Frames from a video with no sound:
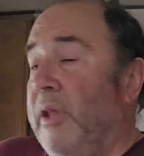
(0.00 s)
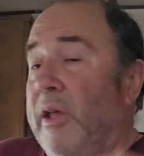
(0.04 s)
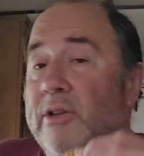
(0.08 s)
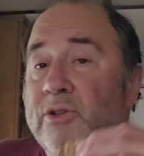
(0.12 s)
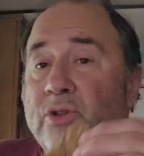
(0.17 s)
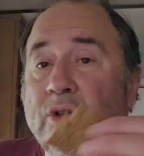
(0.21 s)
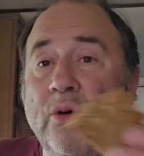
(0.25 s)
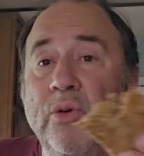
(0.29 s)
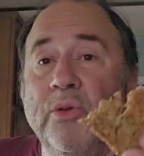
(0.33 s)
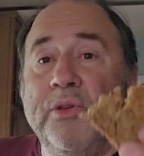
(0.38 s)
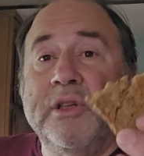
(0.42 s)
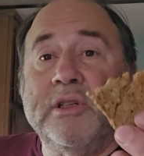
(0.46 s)

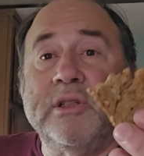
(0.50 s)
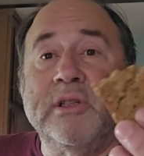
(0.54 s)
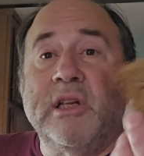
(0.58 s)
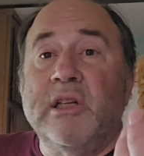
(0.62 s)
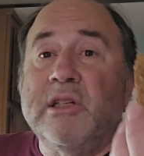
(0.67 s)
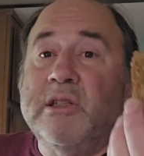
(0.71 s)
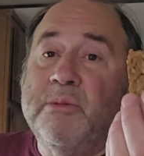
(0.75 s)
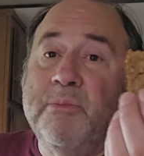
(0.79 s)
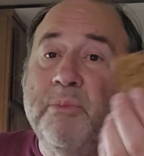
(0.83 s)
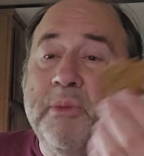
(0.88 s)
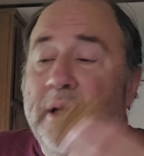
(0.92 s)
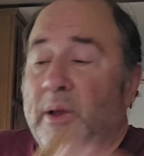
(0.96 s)
So this
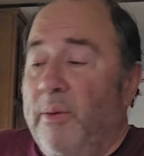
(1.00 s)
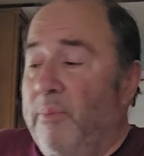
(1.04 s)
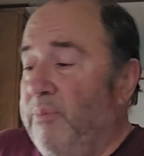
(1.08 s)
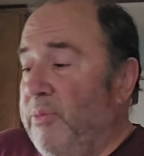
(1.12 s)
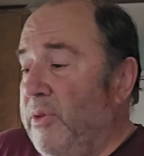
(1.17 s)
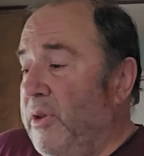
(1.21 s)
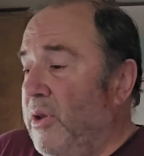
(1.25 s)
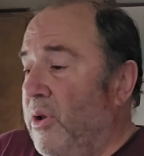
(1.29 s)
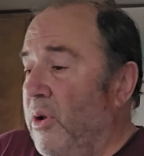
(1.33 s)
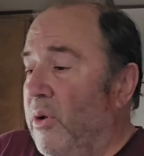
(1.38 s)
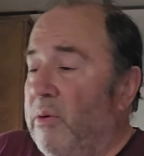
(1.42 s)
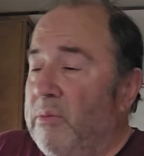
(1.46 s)
tastes to me,
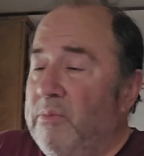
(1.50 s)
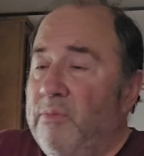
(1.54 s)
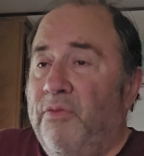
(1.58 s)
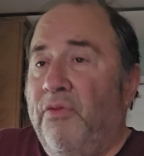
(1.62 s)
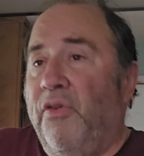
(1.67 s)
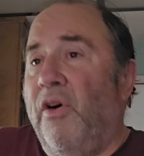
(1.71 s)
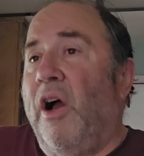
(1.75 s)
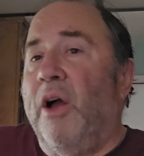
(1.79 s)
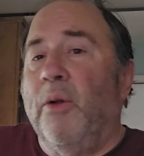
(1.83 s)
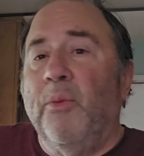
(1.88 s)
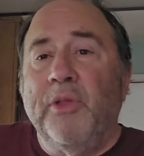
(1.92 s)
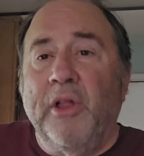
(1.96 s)

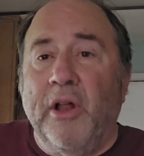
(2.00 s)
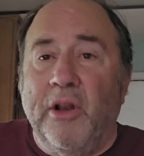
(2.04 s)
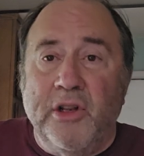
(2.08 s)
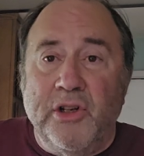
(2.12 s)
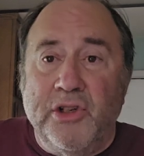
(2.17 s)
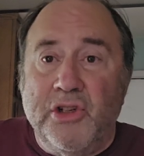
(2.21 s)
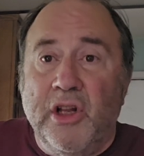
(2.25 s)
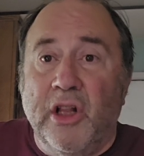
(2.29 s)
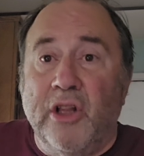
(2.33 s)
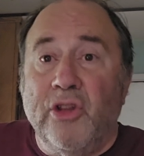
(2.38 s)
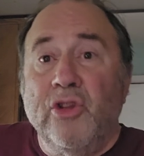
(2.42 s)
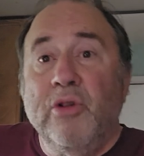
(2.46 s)
fine without any
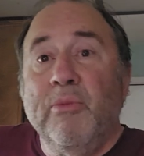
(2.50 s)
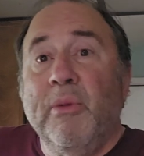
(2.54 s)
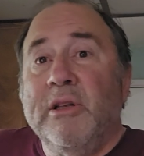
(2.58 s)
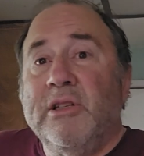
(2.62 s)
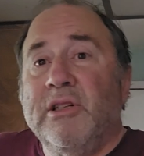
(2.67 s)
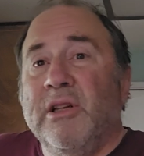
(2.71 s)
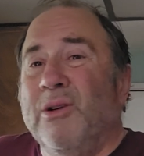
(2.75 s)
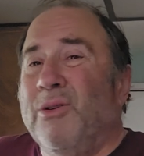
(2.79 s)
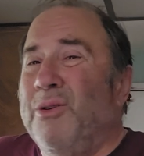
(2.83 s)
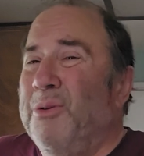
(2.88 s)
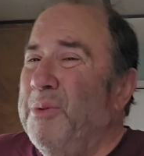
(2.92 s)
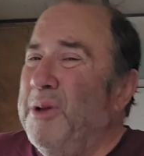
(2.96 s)
jelly. You may
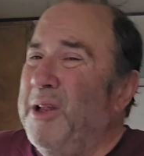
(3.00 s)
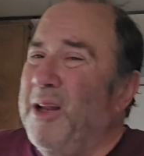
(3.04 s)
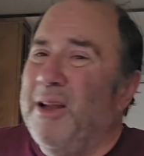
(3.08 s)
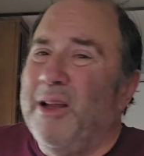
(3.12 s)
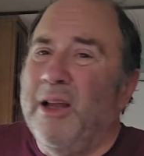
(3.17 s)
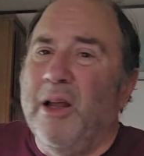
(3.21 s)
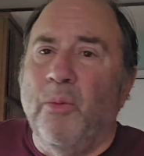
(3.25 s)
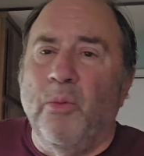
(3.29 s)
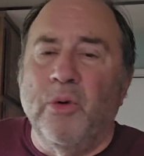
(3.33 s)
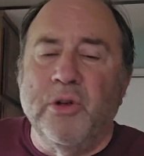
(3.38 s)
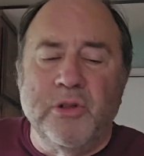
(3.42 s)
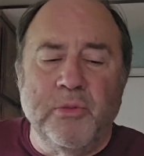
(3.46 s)
say, oh man, I
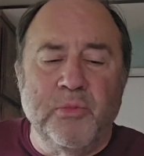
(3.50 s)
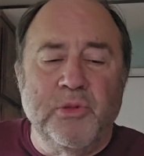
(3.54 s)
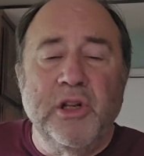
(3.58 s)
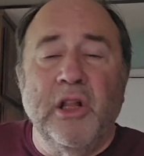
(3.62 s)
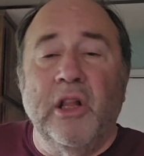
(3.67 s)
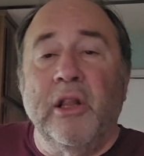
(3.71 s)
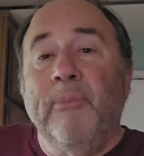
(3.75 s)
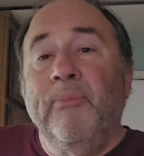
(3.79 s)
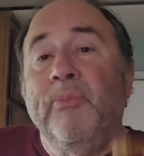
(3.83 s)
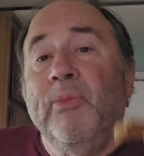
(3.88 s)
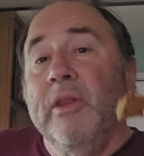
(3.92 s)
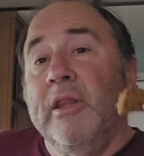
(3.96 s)
kind of want some
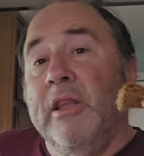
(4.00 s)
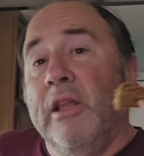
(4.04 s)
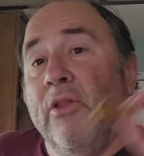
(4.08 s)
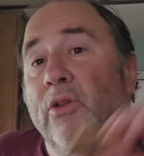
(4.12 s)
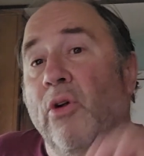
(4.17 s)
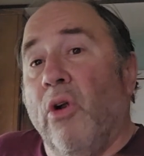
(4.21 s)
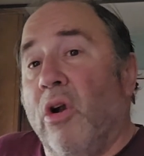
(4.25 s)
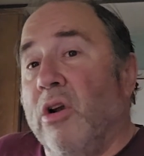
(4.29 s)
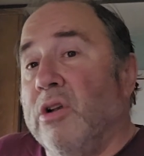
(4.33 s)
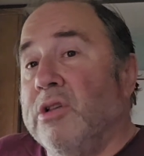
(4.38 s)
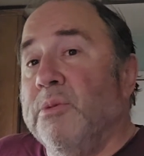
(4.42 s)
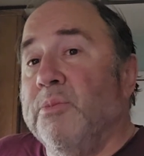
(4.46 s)
jelly. Now
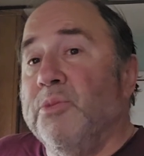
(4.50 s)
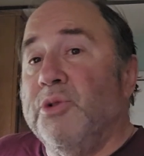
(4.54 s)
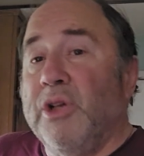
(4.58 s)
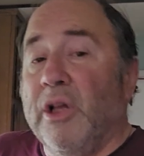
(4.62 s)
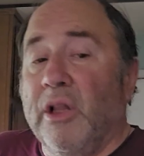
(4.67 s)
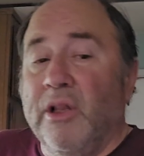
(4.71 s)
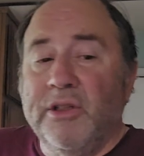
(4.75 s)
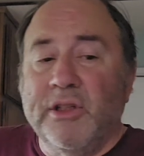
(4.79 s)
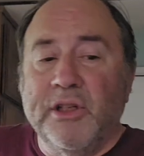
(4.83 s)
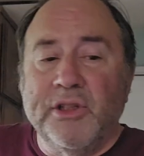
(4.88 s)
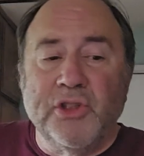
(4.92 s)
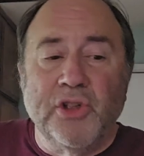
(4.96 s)
there are some
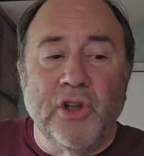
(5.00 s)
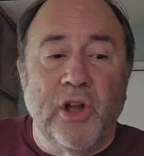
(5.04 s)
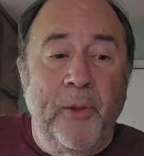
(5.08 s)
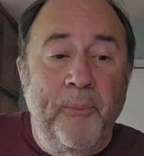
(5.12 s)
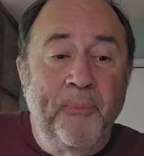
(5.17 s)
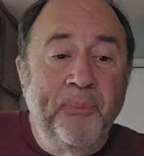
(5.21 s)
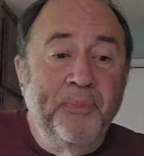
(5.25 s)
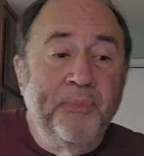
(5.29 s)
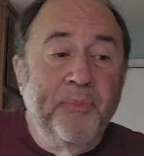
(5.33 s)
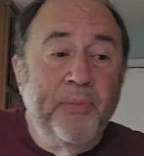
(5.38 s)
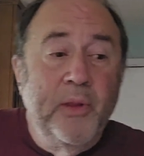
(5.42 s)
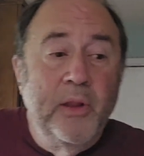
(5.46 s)
jellies I saw
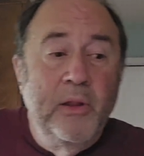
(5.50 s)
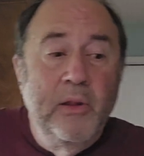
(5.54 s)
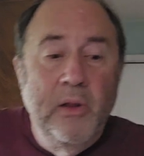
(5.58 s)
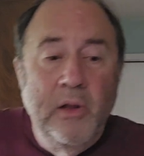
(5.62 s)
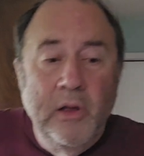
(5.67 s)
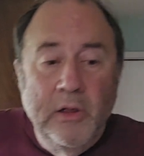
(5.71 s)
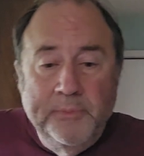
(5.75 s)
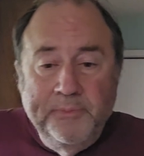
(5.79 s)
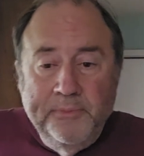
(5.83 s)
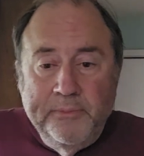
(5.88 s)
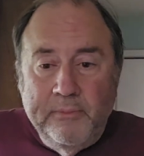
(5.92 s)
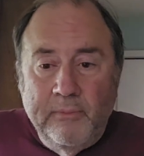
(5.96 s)

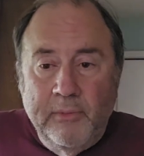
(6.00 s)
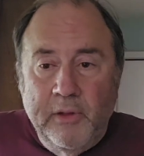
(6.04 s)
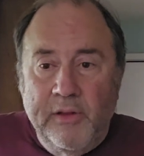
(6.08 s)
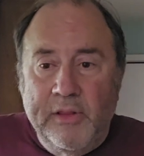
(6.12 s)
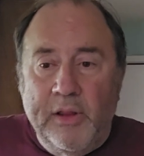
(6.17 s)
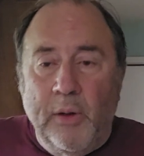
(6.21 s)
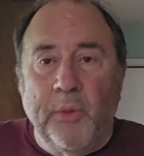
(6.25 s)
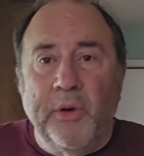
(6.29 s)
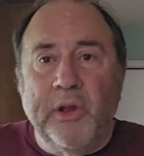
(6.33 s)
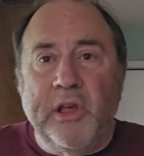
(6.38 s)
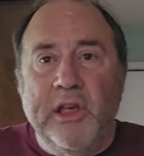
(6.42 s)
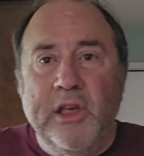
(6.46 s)

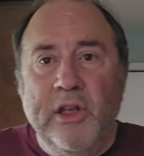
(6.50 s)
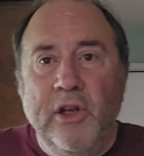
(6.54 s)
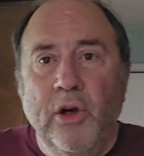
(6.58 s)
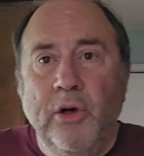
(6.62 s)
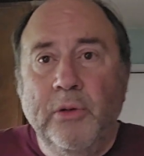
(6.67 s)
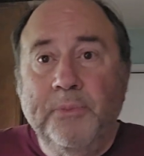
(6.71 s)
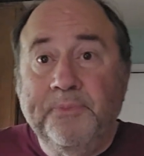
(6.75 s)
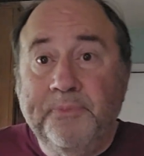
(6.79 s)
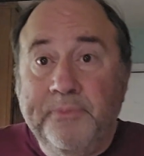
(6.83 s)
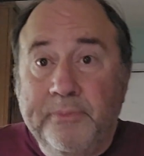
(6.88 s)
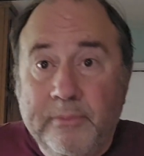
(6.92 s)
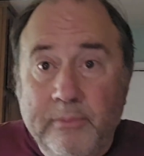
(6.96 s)
that were
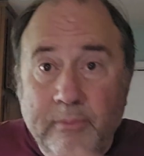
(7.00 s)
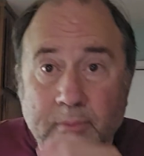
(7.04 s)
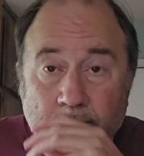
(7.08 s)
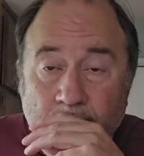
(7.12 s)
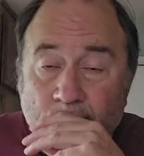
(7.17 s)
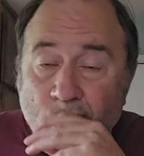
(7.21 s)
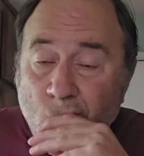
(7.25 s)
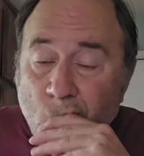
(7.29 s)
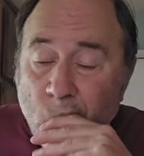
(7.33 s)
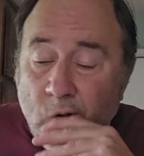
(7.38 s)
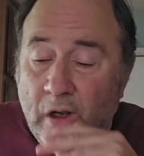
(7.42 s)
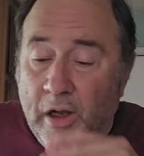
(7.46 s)
keto.
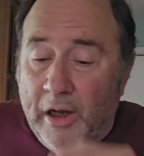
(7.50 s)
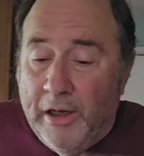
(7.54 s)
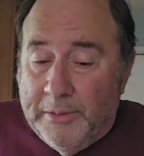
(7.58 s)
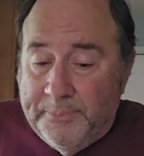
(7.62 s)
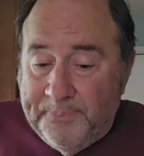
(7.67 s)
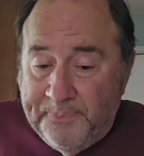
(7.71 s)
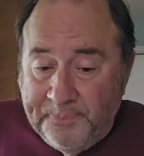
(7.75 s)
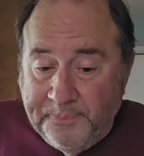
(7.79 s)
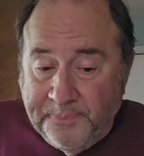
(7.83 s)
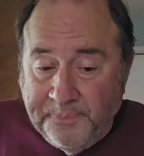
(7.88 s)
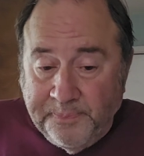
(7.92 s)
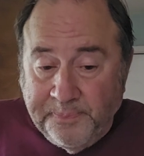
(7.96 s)

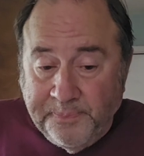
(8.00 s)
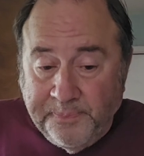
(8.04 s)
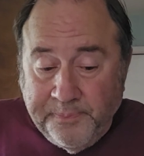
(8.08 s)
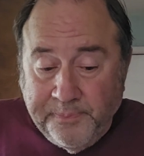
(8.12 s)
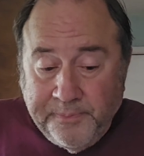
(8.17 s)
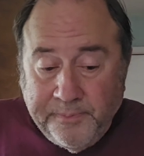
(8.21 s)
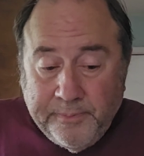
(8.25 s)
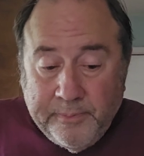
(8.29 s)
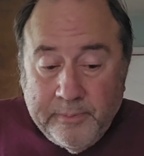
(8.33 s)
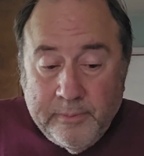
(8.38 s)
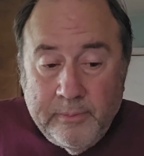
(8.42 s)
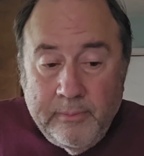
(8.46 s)
But
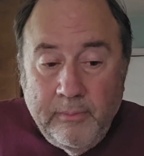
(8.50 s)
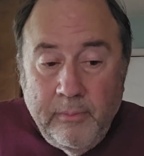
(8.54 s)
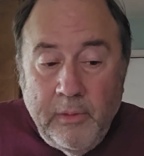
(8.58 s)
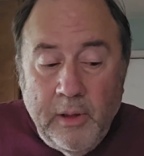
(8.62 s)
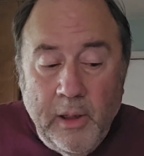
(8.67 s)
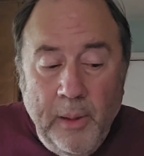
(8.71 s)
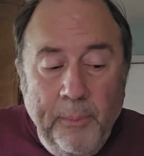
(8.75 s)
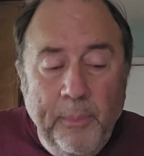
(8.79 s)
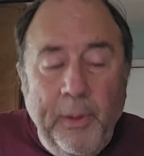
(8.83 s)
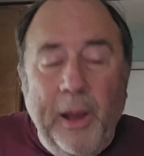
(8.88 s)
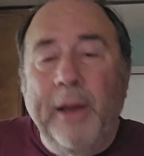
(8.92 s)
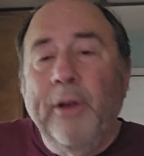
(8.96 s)

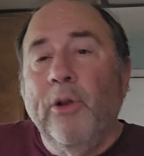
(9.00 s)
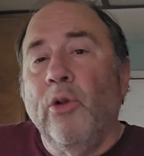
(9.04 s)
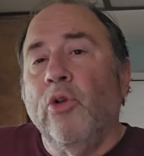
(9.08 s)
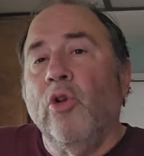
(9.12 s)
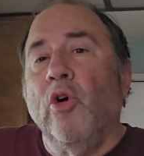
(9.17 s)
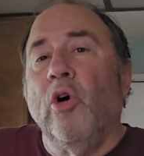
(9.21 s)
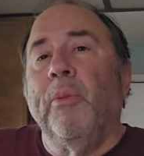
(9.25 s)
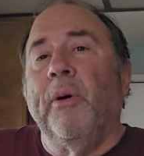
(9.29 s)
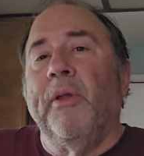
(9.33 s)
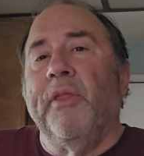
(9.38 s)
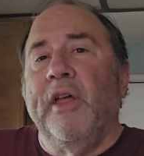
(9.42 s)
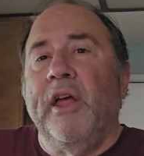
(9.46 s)
I don't
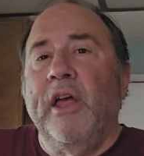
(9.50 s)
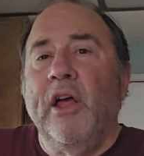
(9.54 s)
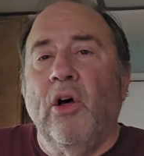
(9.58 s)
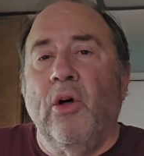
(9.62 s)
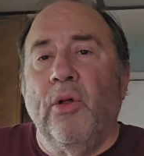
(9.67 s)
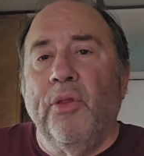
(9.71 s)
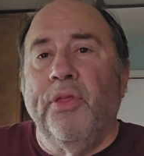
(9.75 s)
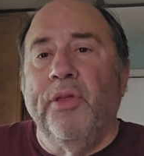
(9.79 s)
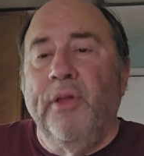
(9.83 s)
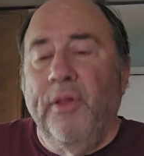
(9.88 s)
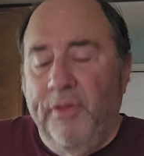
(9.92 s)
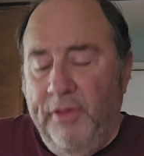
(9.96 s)
know about the
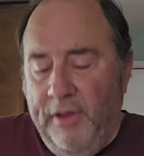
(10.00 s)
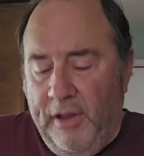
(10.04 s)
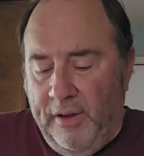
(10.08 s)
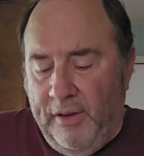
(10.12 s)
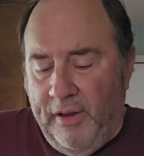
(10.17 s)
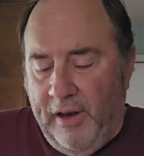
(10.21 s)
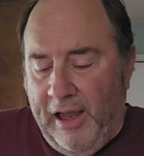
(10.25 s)
health thing.